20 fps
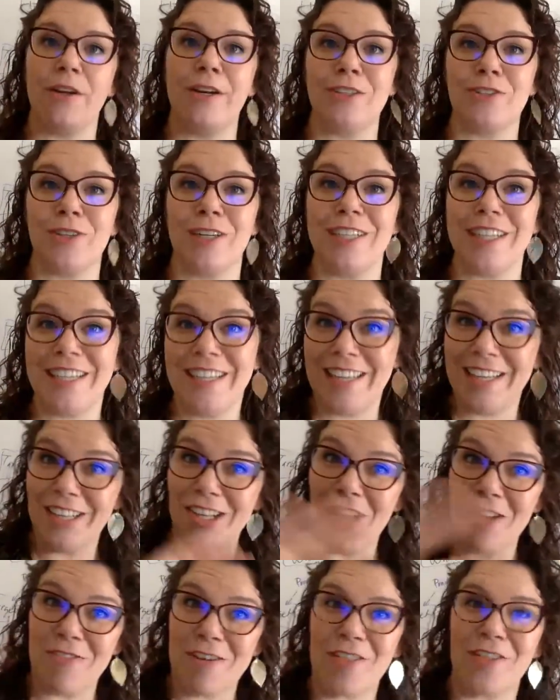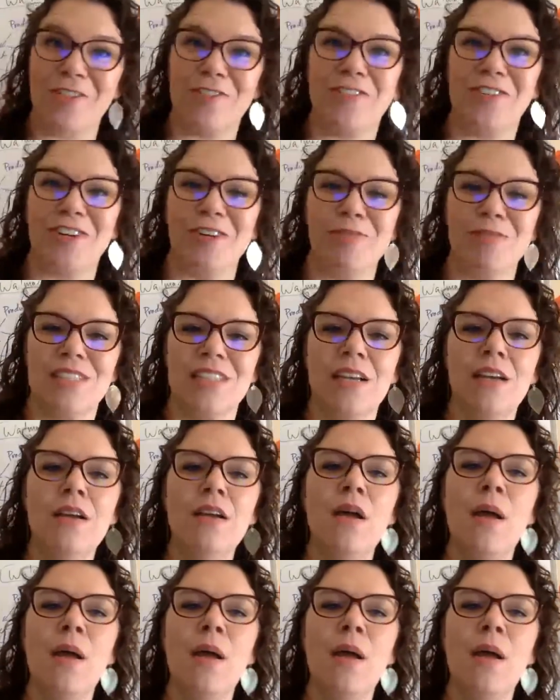You're trying to kill off other firms.